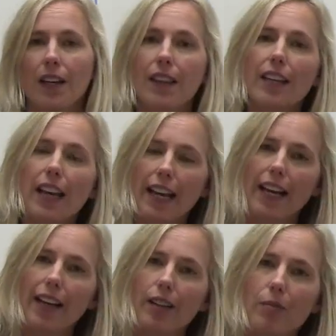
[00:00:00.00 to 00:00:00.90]
the
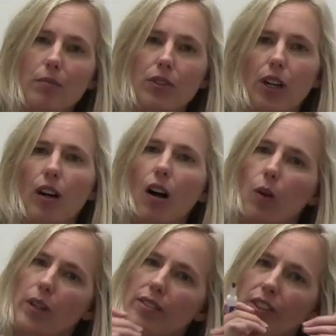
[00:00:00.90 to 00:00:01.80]
atoms are
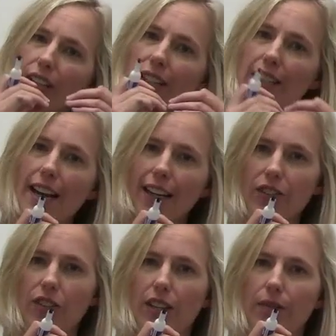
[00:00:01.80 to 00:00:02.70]
always
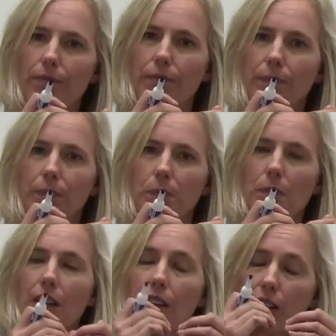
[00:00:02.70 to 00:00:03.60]
connected.
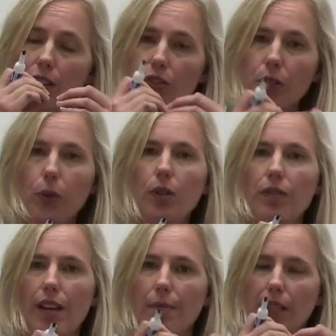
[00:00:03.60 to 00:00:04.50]
There are two of
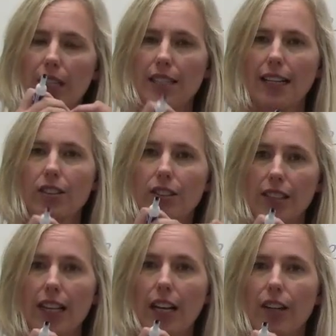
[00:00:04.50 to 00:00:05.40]
them connected
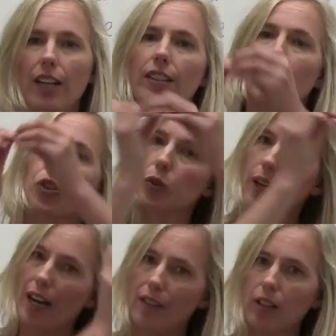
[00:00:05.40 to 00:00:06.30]
together, and they
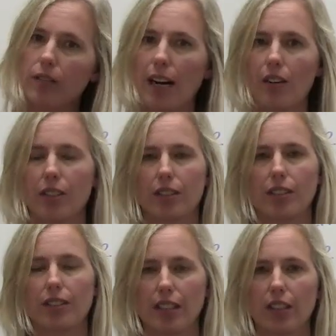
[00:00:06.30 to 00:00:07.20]
travel around as a
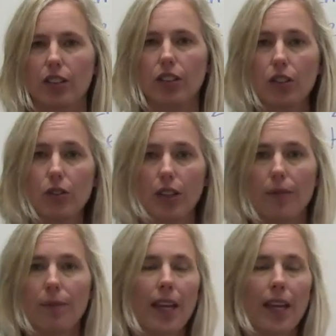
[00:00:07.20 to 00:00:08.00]
single unit.